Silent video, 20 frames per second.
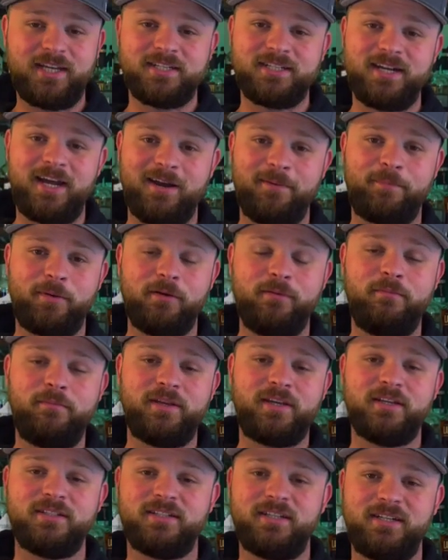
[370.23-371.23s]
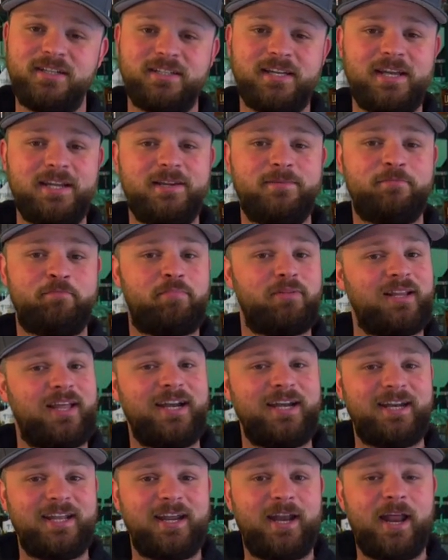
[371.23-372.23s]
It's not a bourbon because it is a
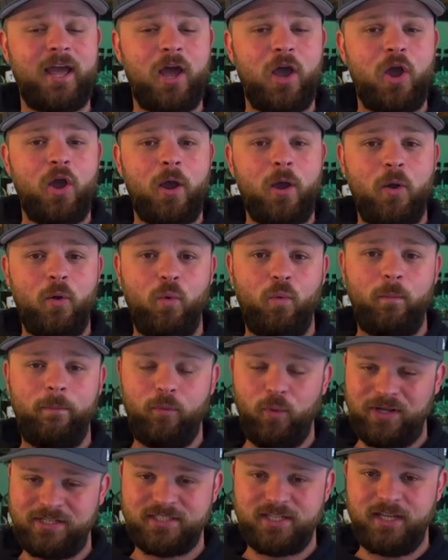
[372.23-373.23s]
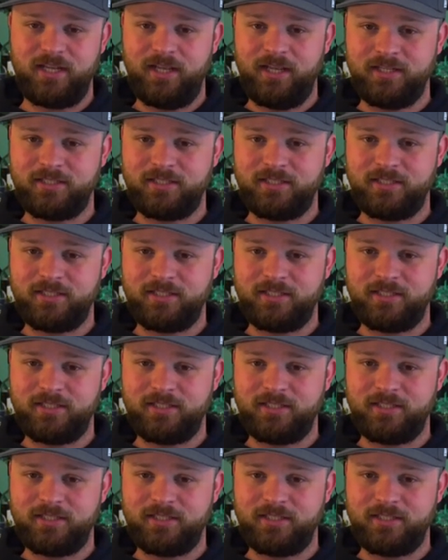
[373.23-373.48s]
blended whiskey.